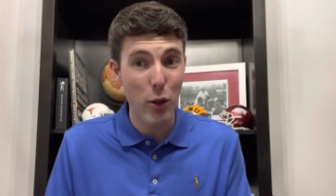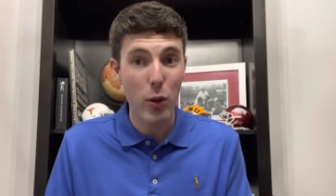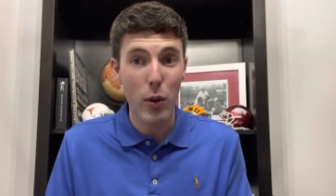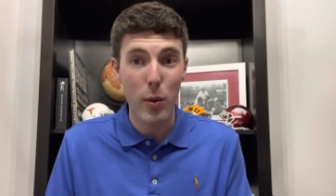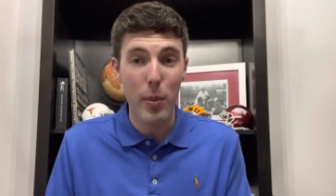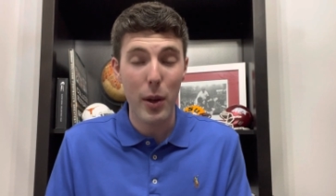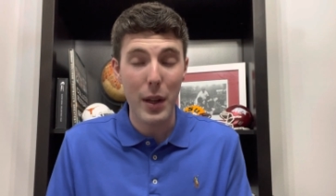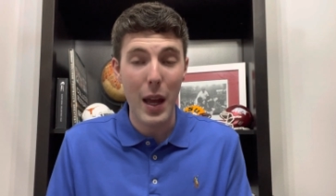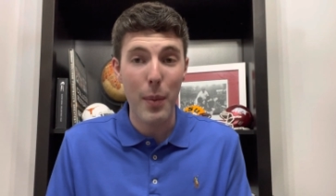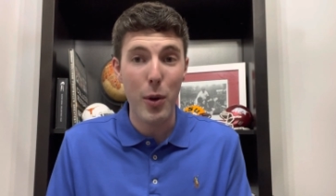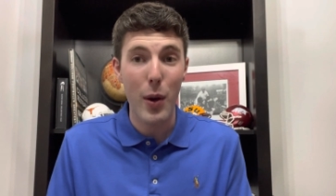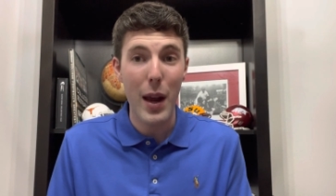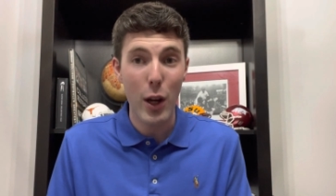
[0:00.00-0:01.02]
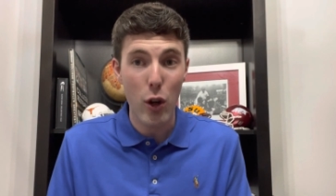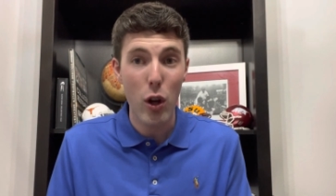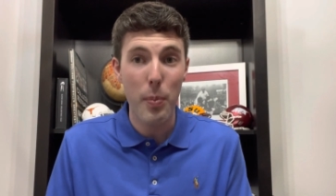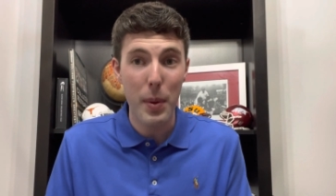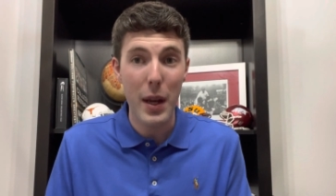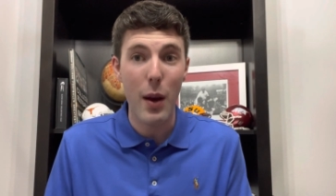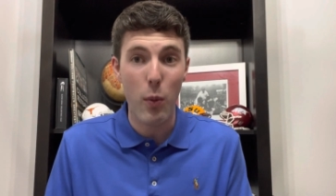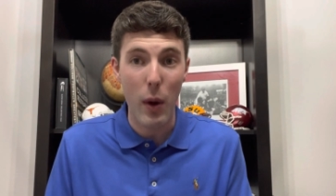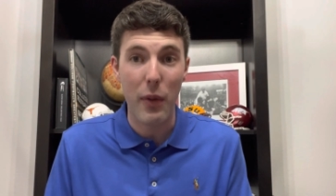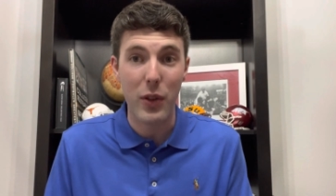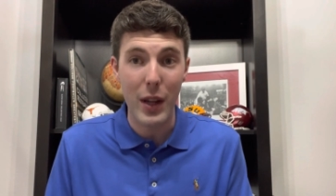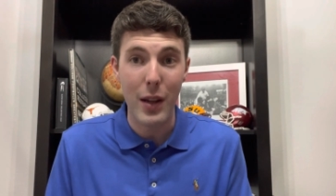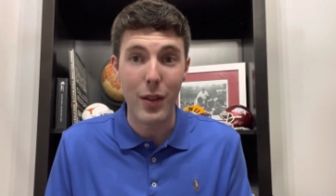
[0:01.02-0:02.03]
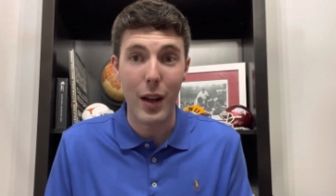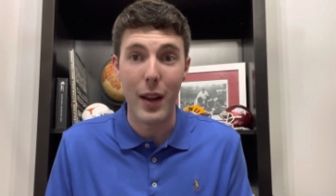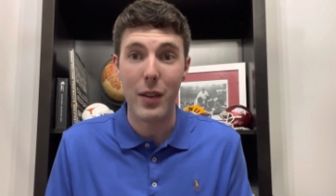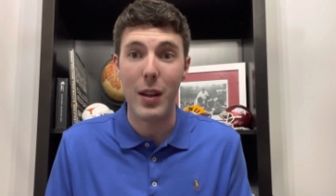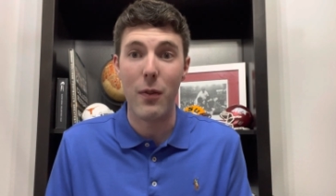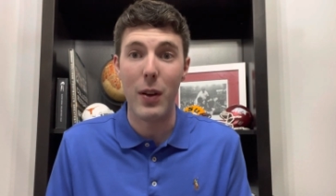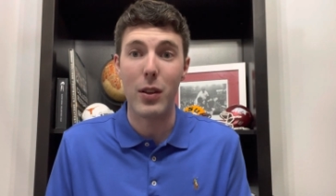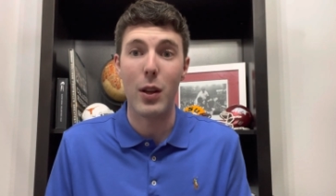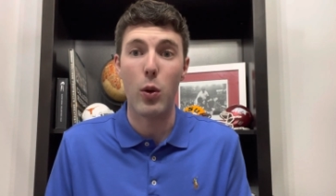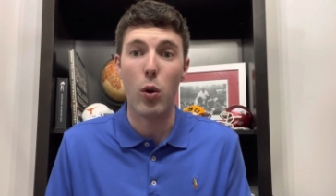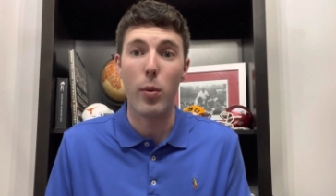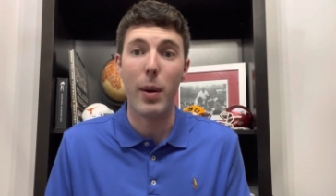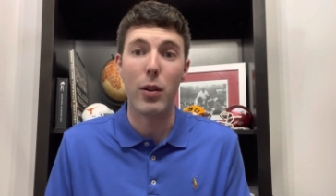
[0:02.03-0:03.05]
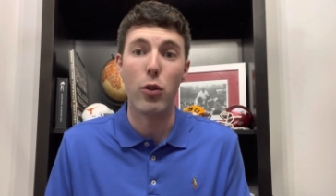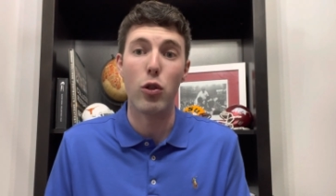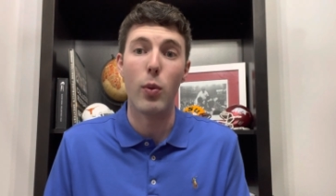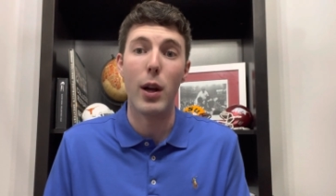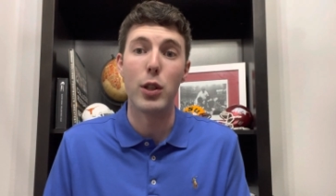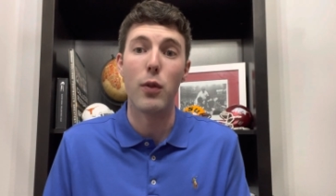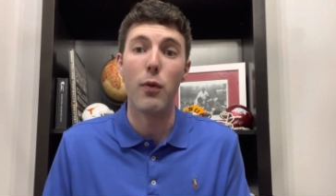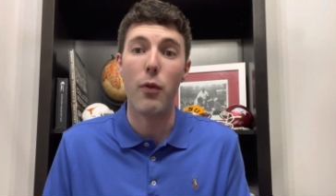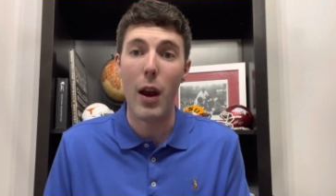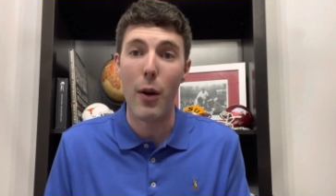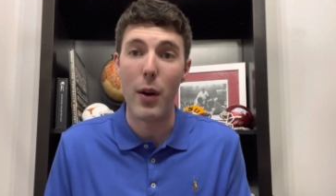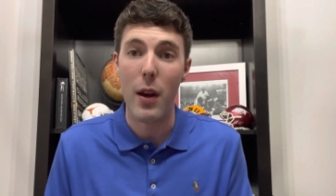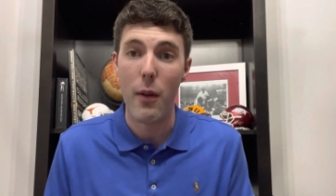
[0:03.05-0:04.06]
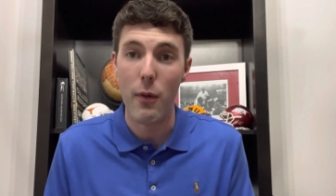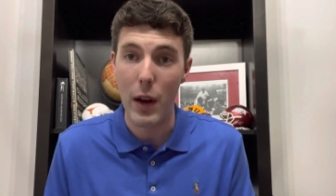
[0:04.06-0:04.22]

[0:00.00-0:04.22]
200 billion Billy Napier, it could be a rough season unless they fix that quarterback situation very,